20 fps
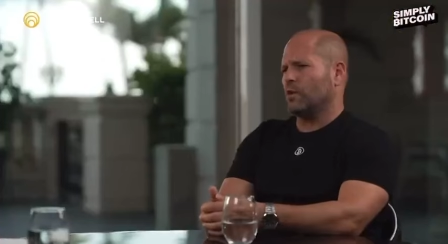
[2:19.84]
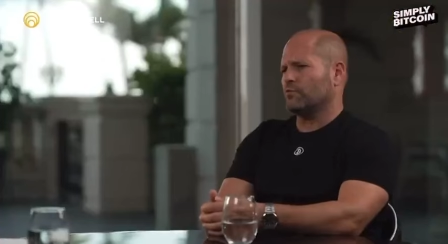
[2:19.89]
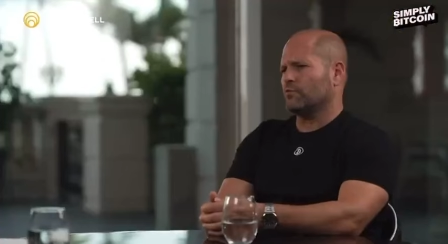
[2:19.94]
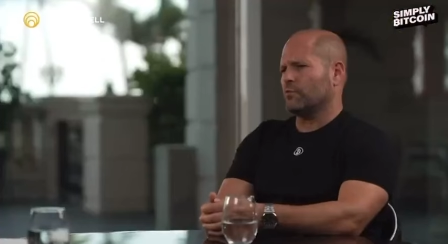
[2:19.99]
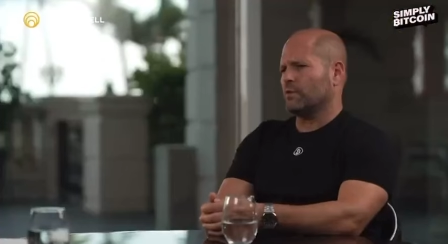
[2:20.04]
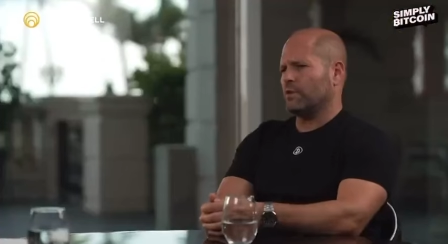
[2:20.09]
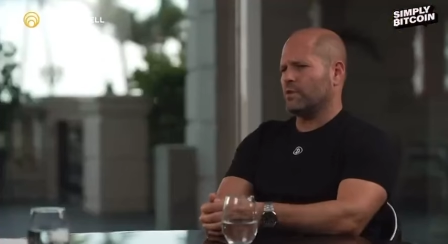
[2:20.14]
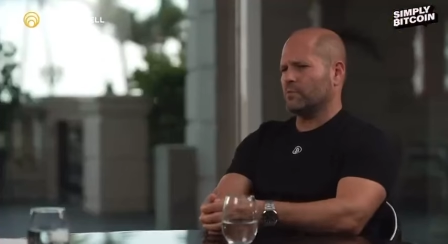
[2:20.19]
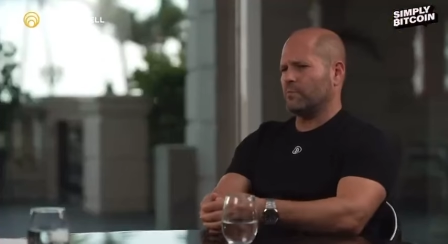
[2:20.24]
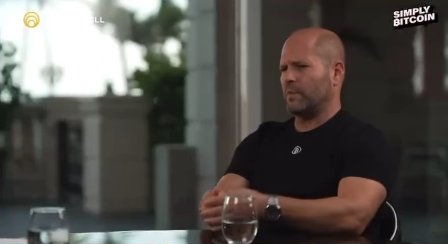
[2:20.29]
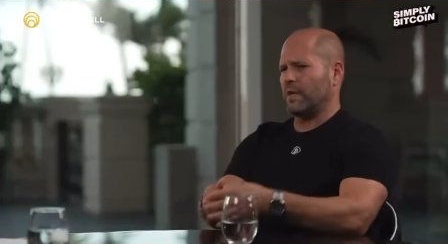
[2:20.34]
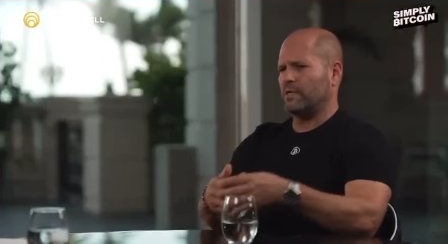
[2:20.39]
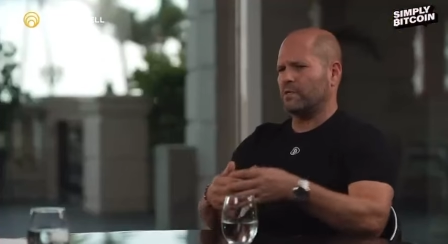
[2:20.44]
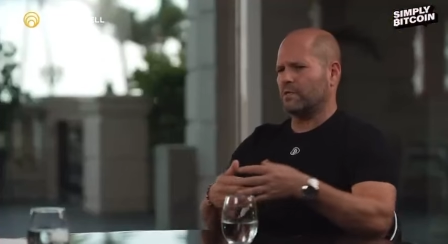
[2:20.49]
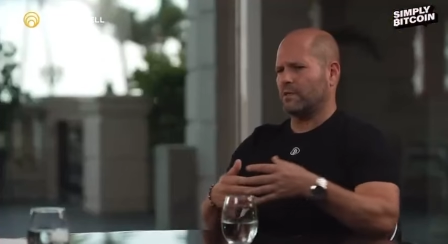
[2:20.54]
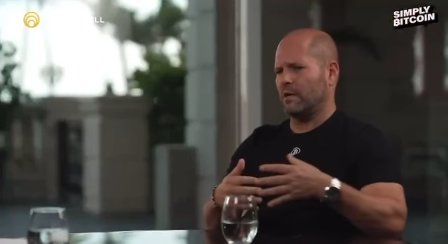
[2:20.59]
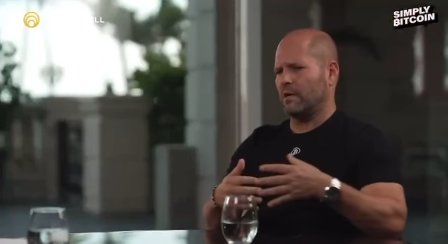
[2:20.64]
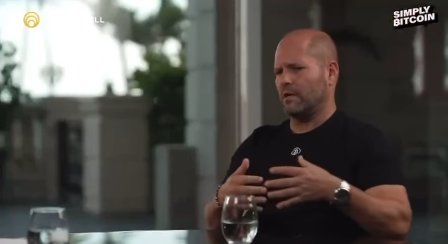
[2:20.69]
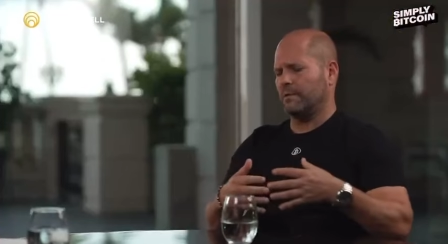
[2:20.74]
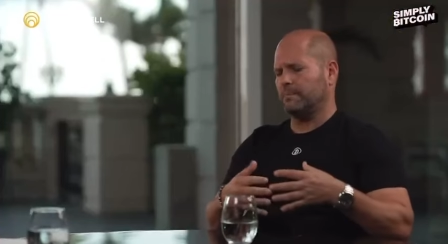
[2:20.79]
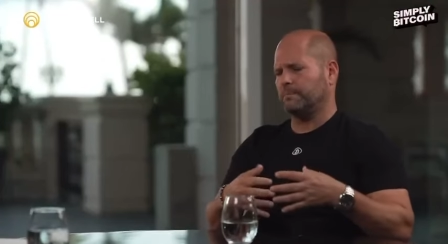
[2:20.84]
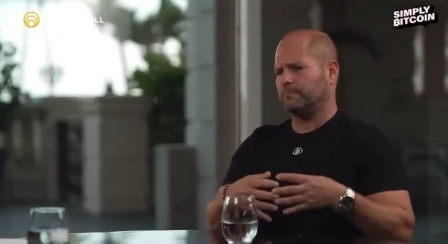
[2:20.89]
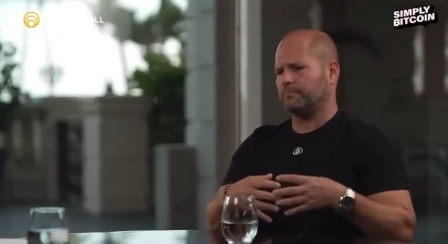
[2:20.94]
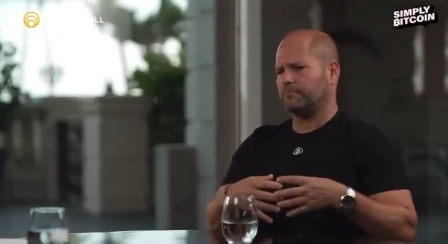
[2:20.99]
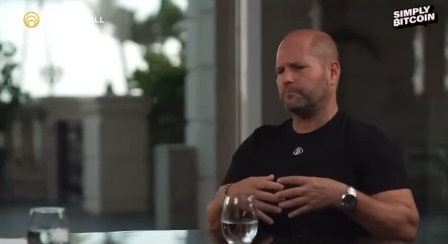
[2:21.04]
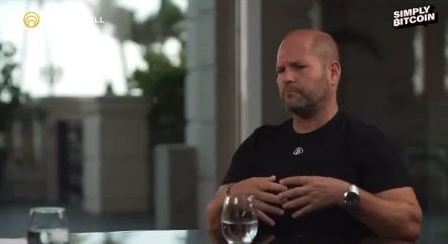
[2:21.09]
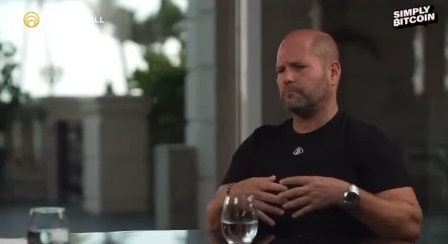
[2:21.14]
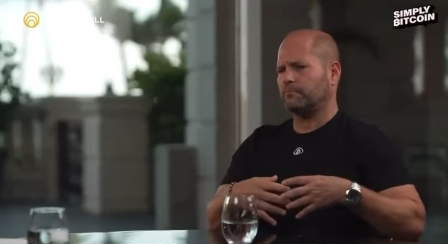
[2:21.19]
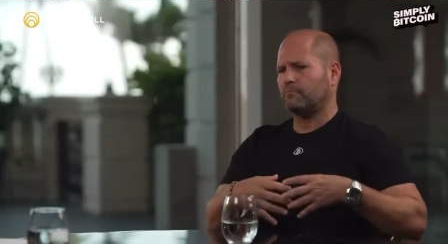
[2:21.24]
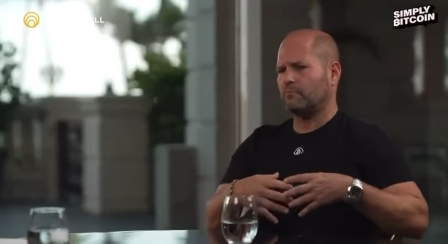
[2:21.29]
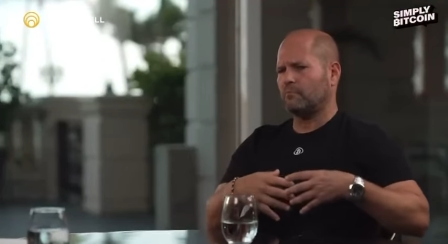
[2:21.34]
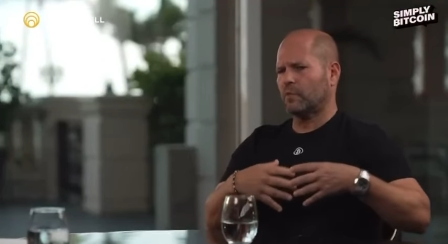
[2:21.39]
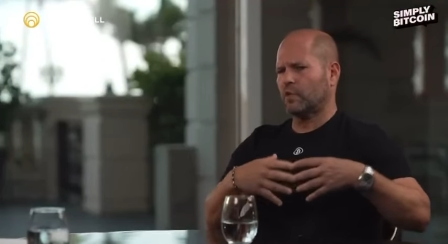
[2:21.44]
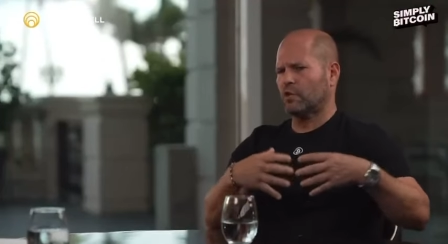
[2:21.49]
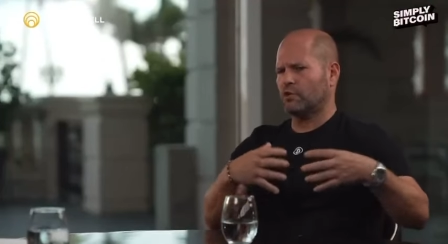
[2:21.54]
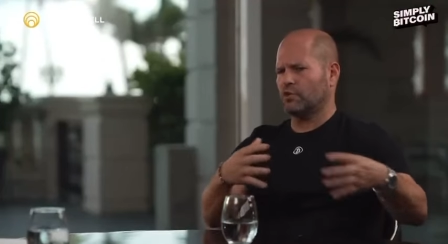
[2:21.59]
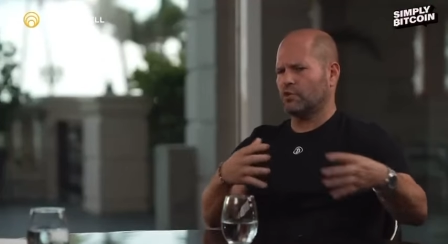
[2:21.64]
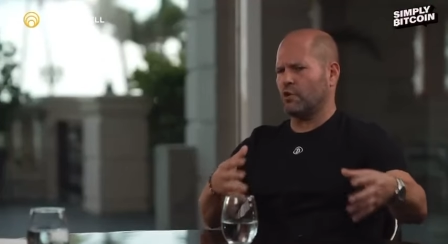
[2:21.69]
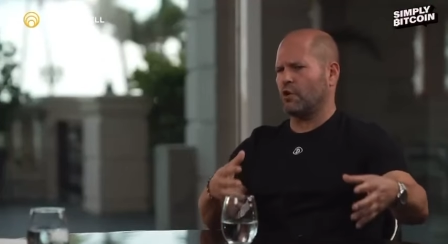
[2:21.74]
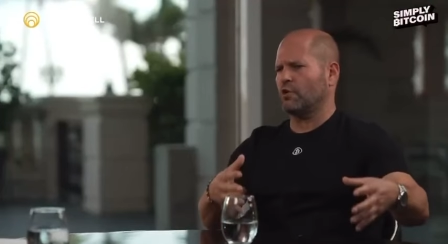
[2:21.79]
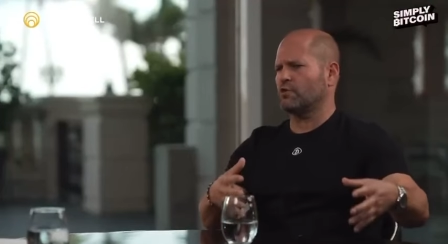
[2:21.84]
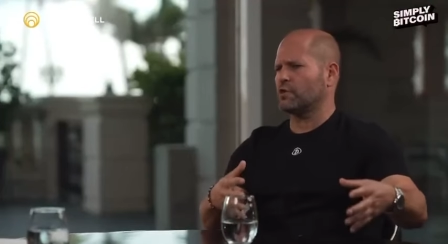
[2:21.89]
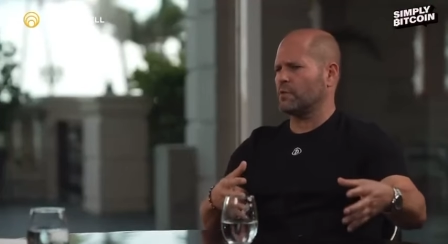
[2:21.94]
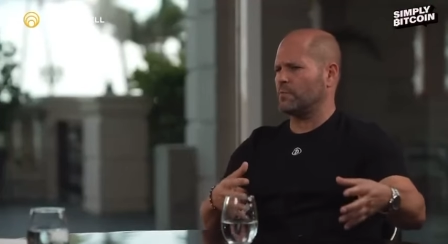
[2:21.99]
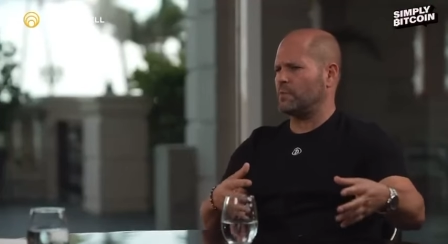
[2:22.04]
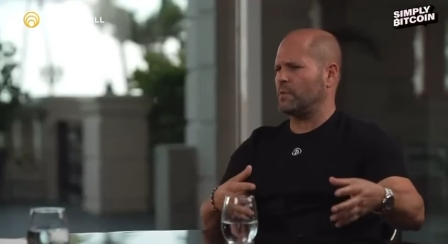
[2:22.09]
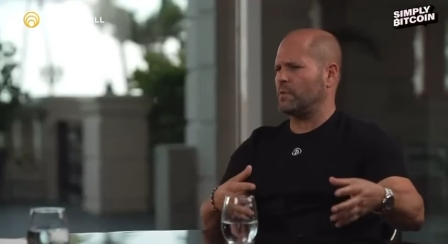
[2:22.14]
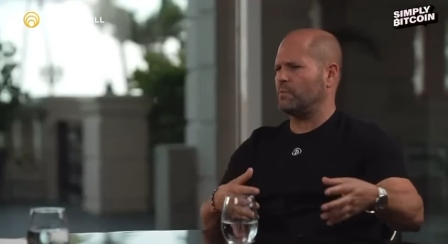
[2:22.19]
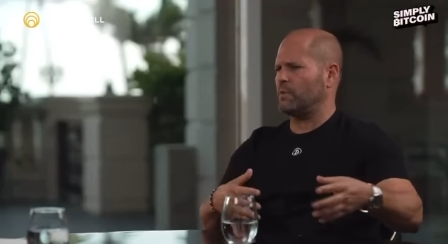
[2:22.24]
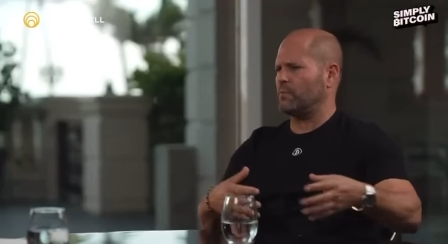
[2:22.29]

Wall Street is based on charging